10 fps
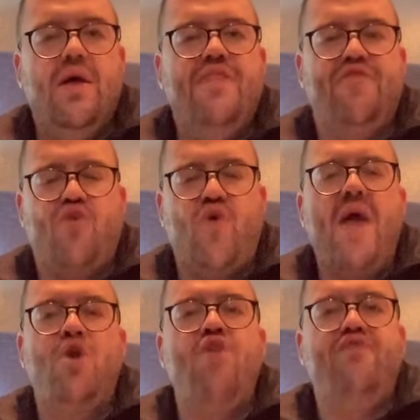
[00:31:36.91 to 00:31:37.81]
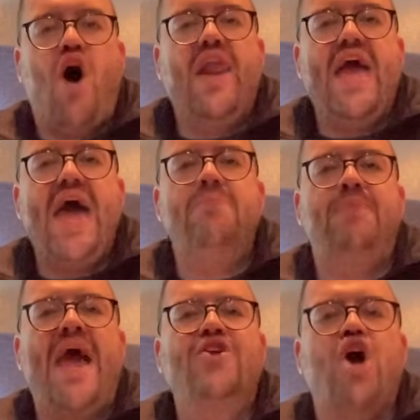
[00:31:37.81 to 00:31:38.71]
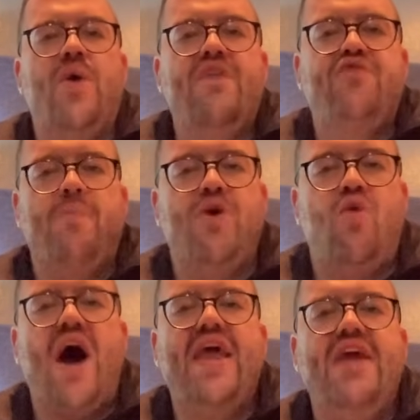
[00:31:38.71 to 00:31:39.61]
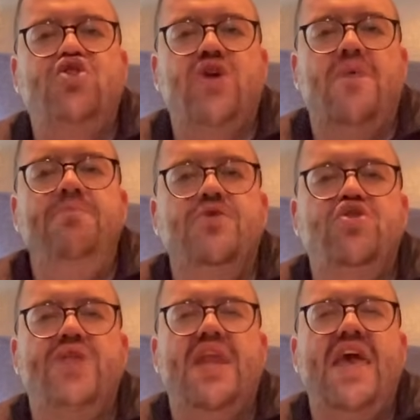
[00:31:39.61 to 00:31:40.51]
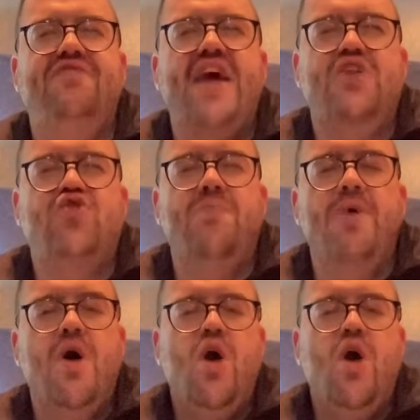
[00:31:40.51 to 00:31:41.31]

the foramen ovale and blood going from the right atrium to the left atrium,